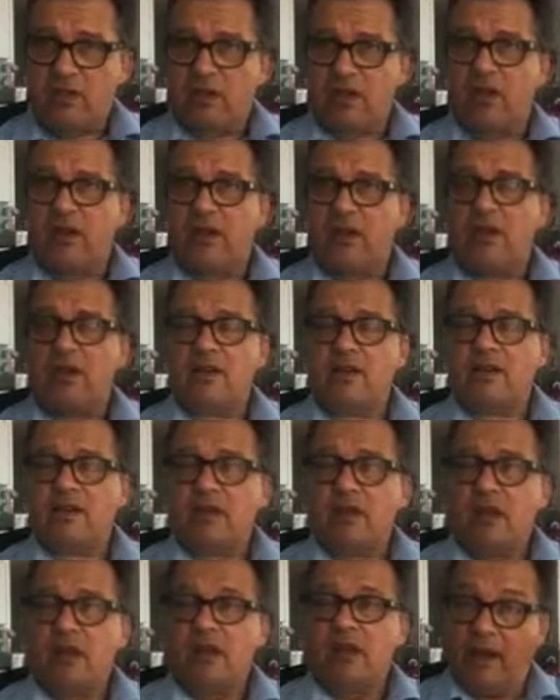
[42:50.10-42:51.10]
staircase.
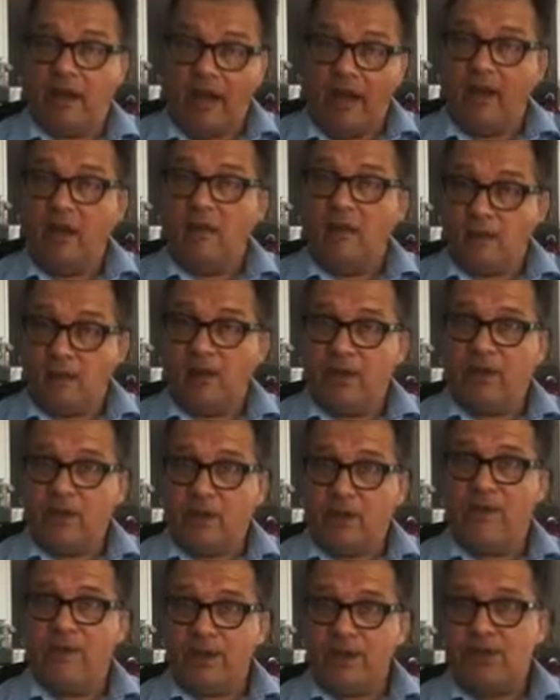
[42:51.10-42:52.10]
And I will
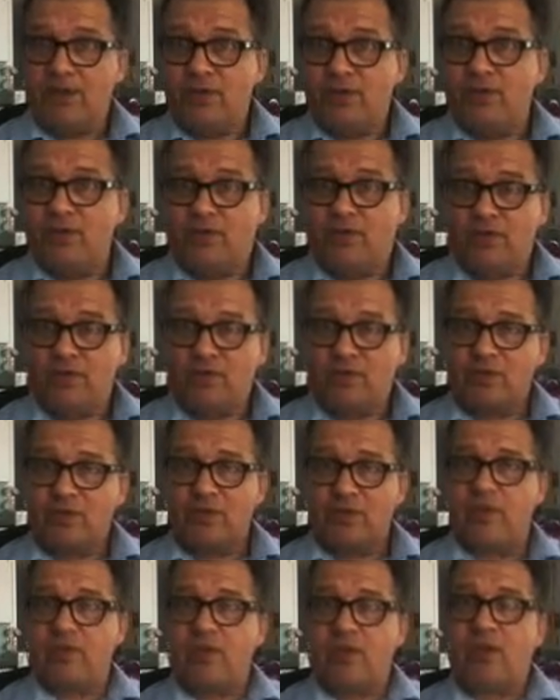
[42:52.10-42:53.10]
go with you so
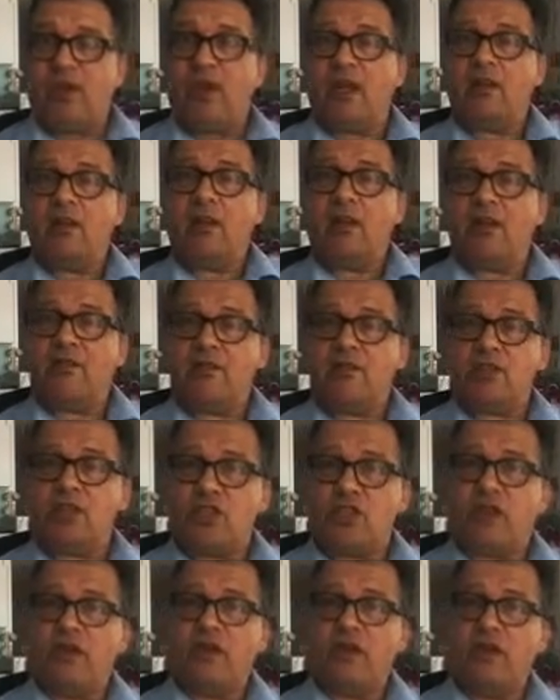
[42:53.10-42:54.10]
that we can have a
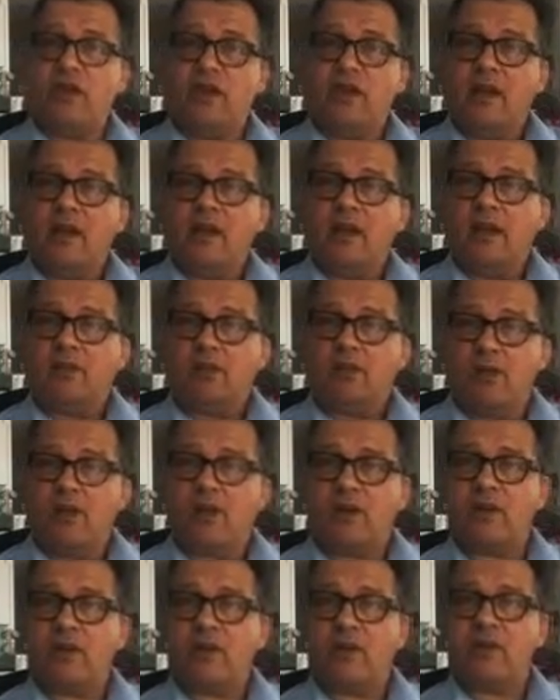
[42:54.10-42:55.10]
chat and
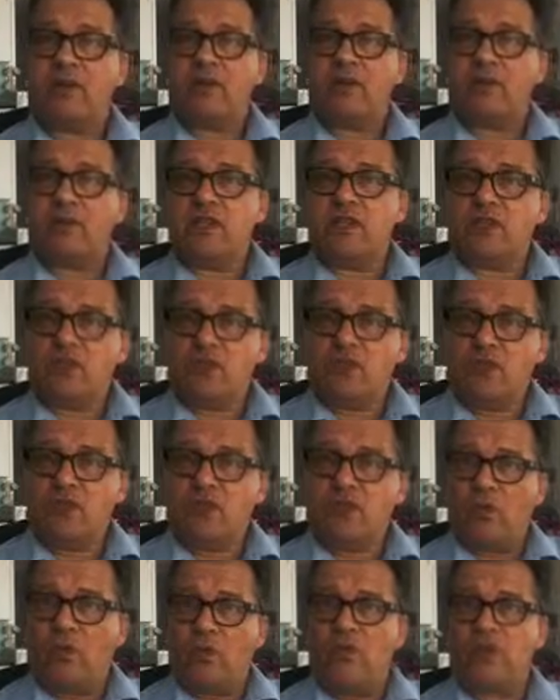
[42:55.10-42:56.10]
talk about the issue,
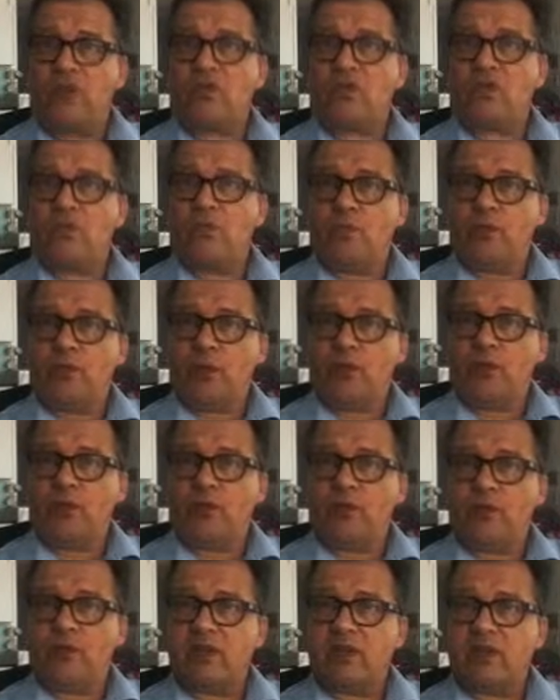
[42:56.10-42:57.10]
why it's so
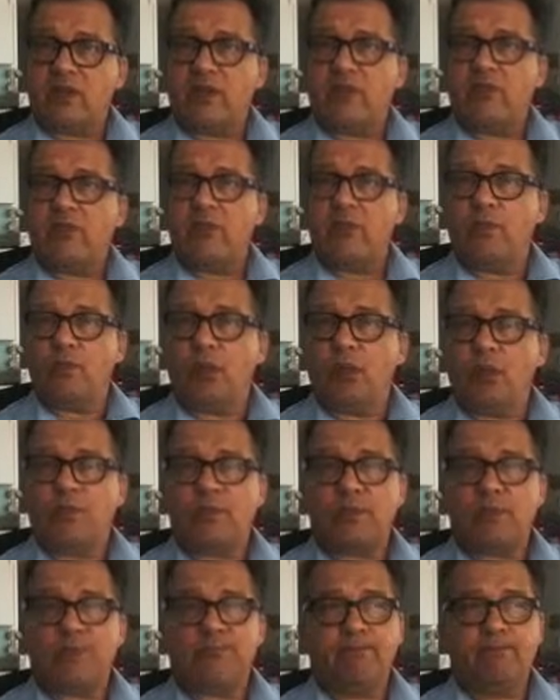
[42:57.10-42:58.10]
important that you have your
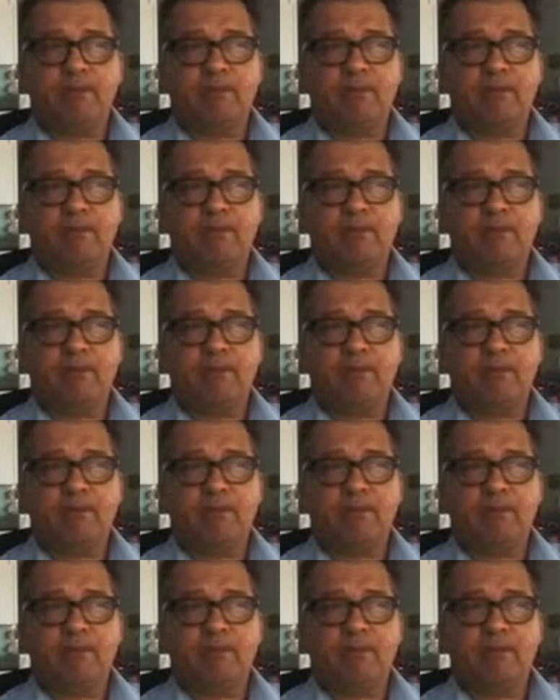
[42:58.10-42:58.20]
books.